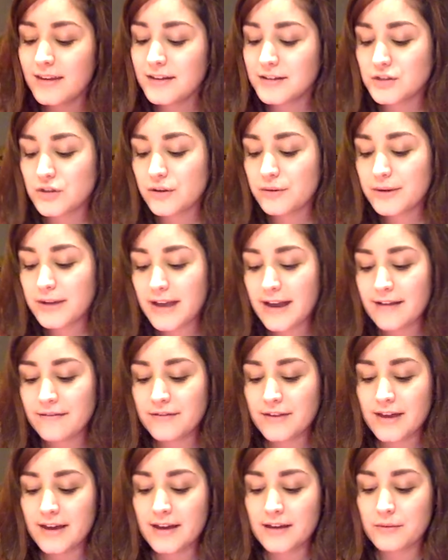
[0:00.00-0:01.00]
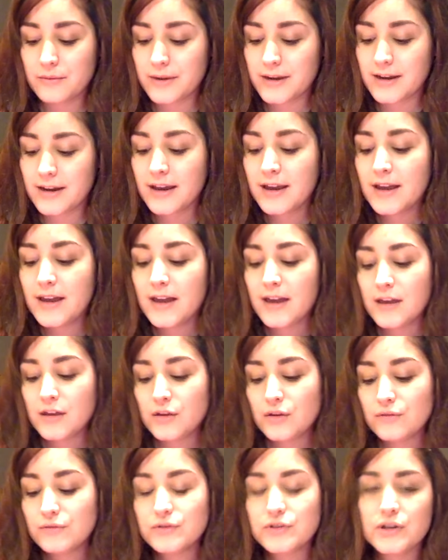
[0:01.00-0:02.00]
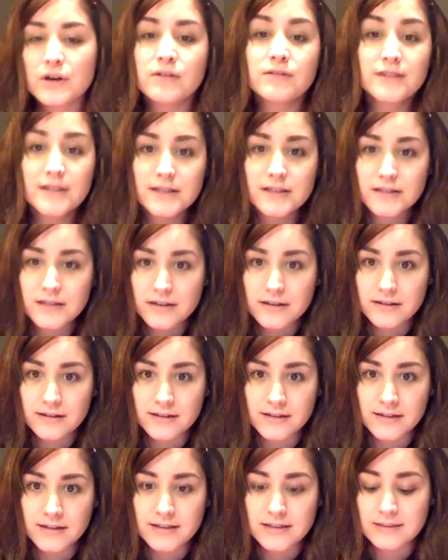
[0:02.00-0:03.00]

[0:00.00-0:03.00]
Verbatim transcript: So I already have that ready. You don't necessarily need